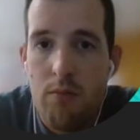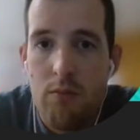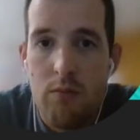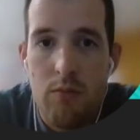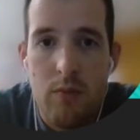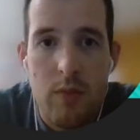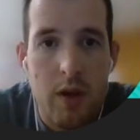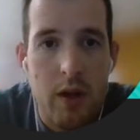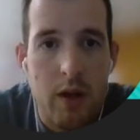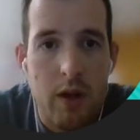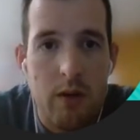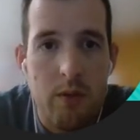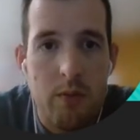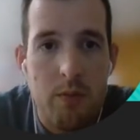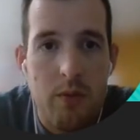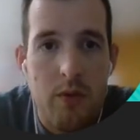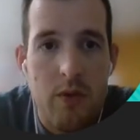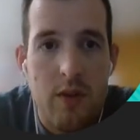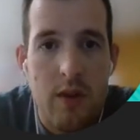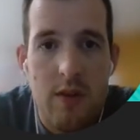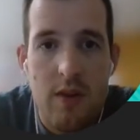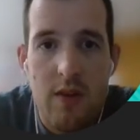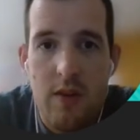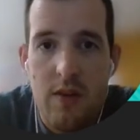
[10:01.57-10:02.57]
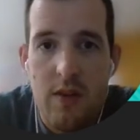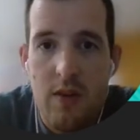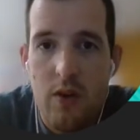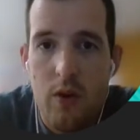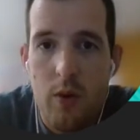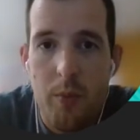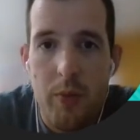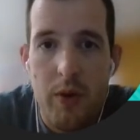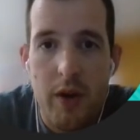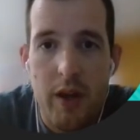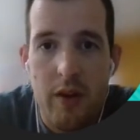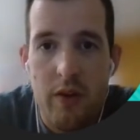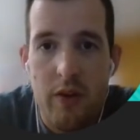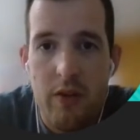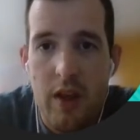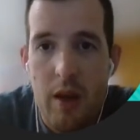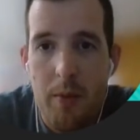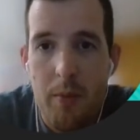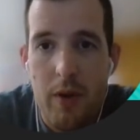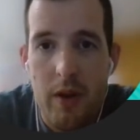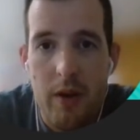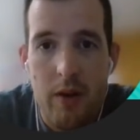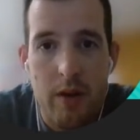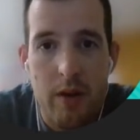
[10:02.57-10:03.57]
CC's opening
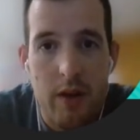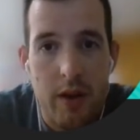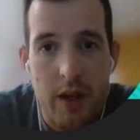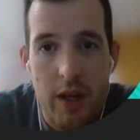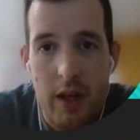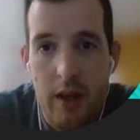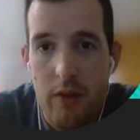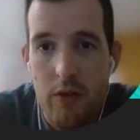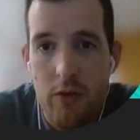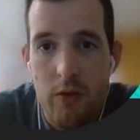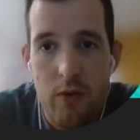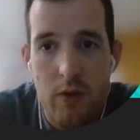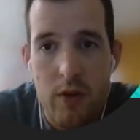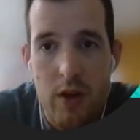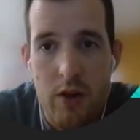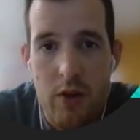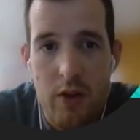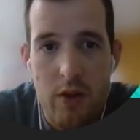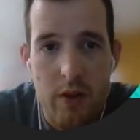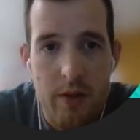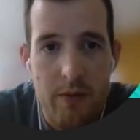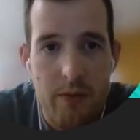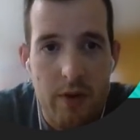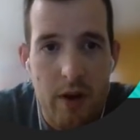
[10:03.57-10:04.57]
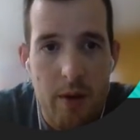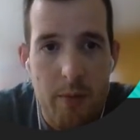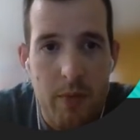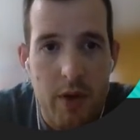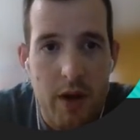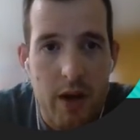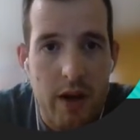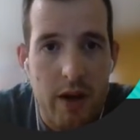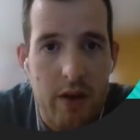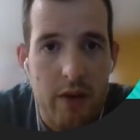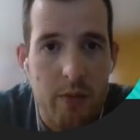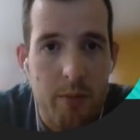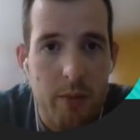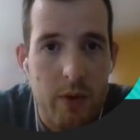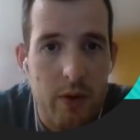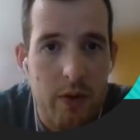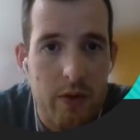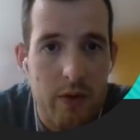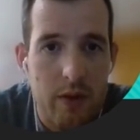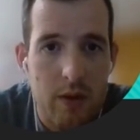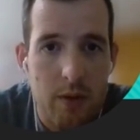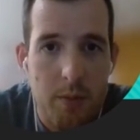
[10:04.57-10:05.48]
statement again strategically framed the hospital as a